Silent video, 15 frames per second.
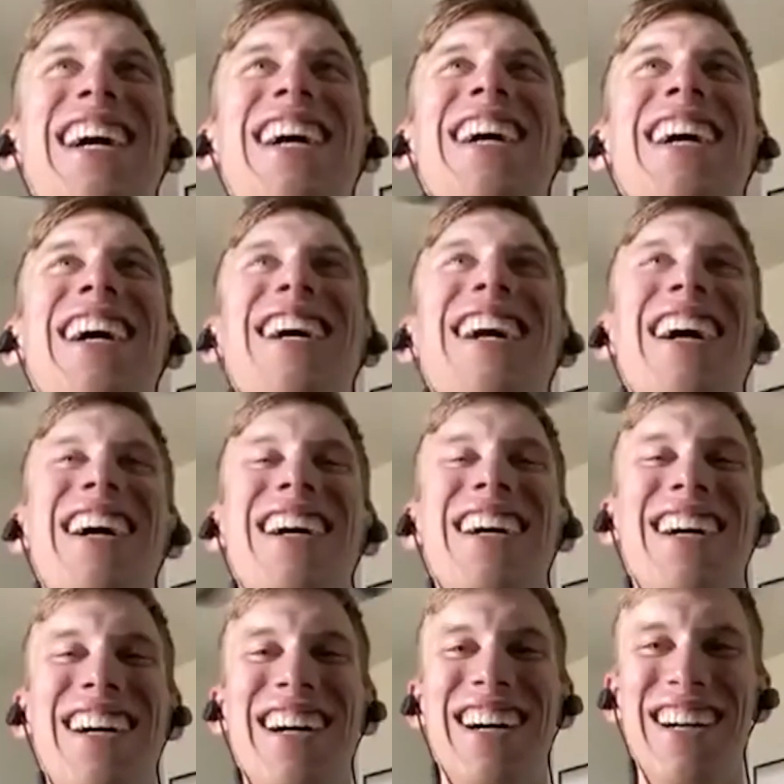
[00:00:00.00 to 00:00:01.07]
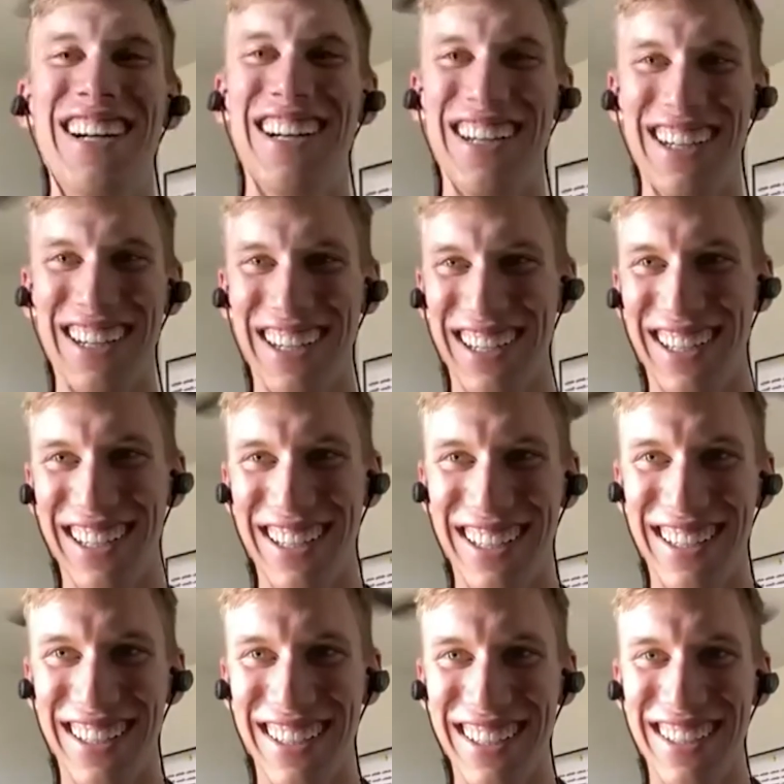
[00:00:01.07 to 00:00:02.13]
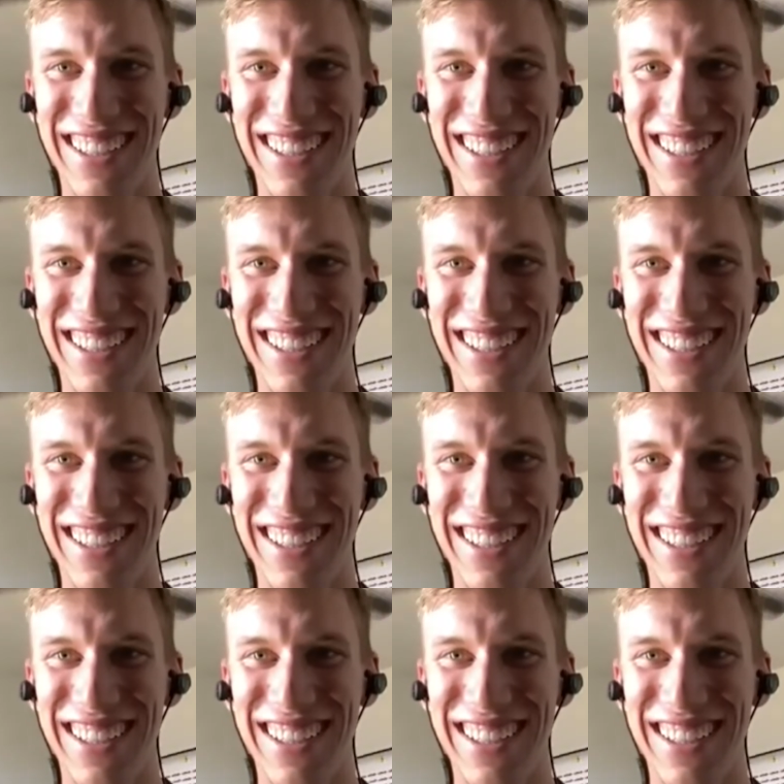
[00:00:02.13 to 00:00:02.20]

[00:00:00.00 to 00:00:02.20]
then. So can't really say that.